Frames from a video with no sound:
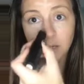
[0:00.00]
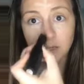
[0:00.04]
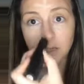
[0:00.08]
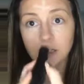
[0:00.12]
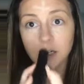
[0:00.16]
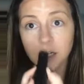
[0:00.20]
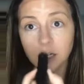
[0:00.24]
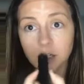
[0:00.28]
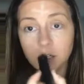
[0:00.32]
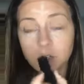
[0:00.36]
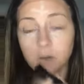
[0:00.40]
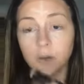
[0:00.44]
to
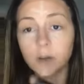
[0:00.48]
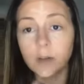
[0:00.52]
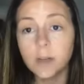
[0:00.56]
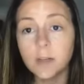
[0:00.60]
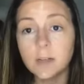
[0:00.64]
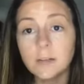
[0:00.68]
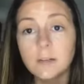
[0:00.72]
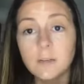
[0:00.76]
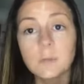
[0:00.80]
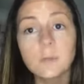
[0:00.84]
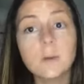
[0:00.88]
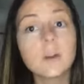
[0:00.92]
touch
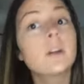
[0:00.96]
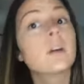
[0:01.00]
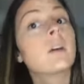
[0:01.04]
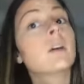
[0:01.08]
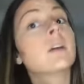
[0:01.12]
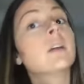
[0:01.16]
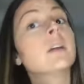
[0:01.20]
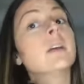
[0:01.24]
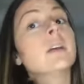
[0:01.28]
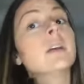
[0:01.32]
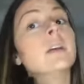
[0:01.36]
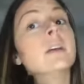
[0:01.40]
on
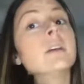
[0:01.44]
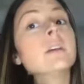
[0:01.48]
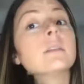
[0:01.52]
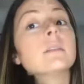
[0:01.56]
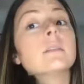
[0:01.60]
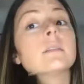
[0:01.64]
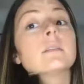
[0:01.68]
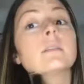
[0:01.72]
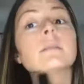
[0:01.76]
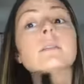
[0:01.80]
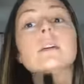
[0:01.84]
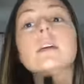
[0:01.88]
regarding
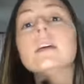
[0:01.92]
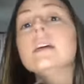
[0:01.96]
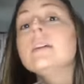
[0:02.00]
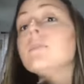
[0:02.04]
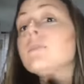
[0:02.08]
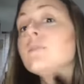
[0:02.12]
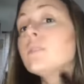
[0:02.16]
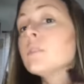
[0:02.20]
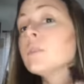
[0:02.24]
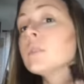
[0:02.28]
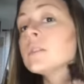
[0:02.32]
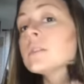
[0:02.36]

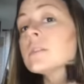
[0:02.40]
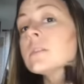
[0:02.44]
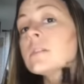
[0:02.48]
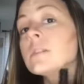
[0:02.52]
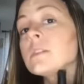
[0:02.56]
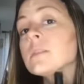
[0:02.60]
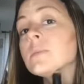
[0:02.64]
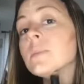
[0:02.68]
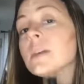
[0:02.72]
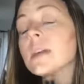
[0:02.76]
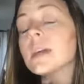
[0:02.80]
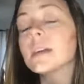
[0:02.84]

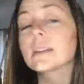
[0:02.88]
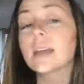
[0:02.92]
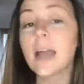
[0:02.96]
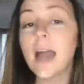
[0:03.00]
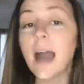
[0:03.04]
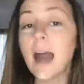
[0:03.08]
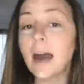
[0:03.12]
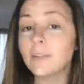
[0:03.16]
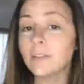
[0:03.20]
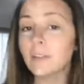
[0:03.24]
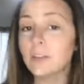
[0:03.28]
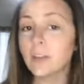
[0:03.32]
influencers because I
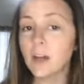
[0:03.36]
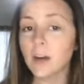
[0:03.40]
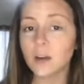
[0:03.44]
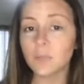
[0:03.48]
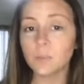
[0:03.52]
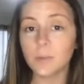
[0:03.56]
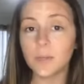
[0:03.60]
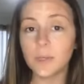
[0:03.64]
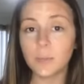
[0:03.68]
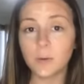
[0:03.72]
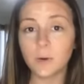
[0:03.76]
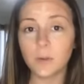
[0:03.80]
have a lot of
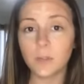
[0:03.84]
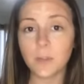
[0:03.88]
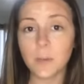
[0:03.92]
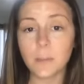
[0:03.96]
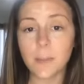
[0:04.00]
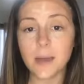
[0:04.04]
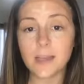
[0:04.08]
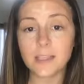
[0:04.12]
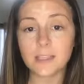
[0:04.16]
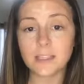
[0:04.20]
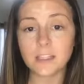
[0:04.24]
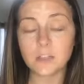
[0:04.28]
people that
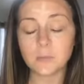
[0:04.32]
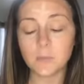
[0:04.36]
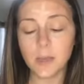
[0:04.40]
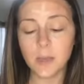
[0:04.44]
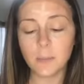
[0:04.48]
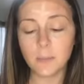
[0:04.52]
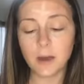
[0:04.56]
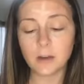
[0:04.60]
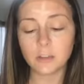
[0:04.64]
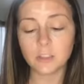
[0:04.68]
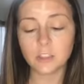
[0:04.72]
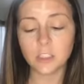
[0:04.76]
message me
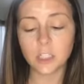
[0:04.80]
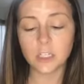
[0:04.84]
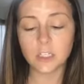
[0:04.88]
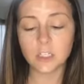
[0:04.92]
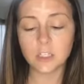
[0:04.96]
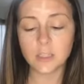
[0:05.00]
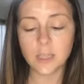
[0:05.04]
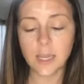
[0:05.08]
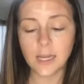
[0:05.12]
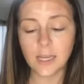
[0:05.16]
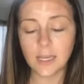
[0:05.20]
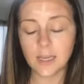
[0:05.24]
about just
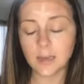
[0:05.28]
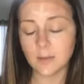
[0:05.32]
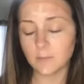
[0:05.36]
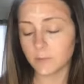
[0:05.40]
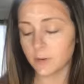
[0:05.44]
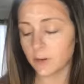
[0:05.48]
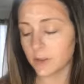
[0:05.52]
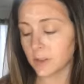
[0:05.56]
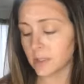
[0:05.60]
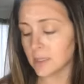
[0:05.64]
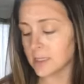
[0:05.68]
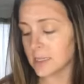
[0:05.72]
signing up
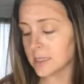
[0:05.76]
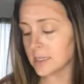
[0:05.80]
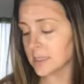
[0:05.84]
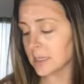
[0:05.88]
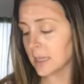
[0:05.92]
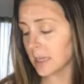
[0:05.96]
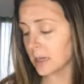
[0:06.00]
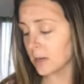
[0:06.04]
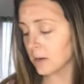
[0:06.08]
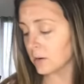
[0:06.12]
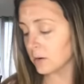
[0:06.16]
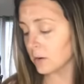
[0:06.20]
for the
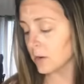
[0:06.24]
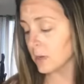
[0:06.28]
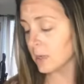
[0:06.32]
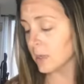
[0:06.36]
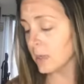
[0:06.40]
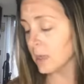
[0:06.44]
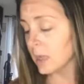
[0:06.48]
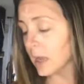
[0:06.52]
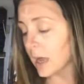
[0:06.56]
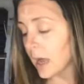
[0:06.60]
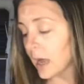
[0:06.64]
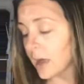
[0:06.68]
discount.
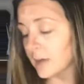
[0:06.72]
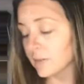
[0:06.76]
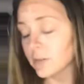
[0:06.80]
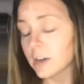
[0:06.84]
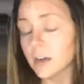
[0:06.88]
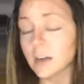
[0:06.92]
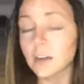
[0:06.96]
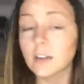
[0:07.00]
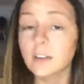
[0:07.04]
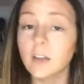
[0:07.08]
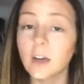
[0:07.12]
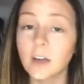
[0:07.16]
I've
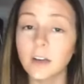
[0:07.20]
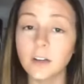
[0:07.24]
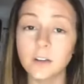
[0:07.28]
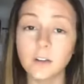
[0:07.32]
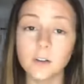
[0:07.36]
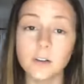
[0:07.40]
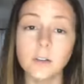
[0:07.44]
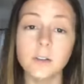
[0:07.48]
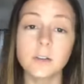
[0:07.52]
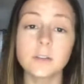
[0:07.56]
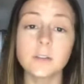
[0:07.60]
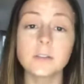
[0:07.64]
got a lot of
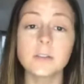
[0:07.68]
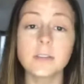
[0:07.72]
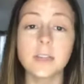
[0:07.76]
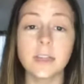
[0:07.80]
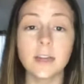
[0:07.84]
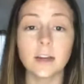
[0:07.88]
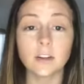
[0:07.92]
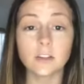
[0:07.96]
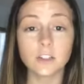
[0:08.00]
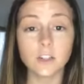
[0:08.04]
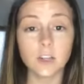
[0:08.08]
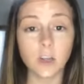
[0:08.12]
girls that
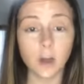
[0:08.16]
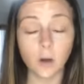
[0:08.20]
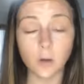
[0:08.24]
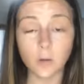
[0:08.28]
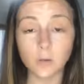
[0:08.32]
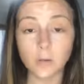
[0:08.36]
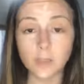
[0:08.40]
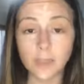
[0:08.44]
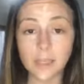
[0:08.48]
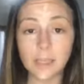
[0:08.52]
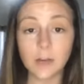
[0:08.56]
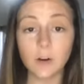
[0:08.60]
are
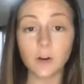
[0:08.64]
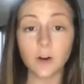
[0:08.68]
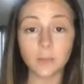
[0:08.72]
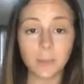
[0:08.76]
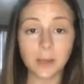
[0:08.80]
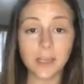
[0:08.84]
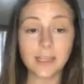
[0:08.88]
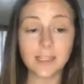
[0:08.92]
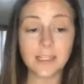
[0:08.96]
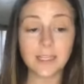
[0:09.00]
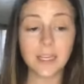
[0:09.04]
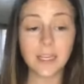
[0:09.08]
only on
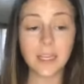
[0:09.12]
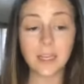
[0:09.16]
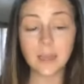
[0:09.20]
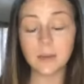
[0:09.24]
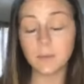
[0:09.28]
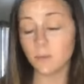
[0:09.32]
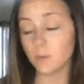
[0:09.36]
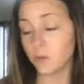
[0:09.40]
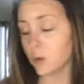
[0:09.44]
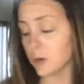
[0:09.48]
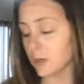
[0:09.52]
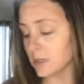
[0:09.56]
my
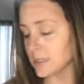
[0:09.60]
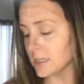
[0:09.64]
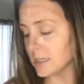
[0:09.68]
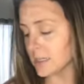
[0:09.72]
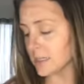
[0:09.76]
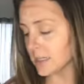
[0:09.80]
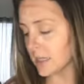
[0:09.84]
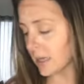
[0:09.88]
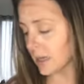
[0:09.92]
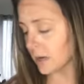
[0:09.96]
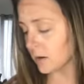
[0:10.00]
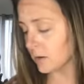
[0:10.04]
team for a
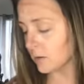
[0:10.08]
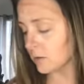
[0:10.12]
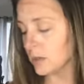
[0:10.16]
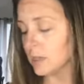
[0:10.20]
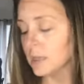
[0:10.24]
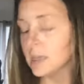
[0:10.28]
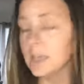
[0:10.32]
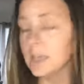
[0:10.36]
discount.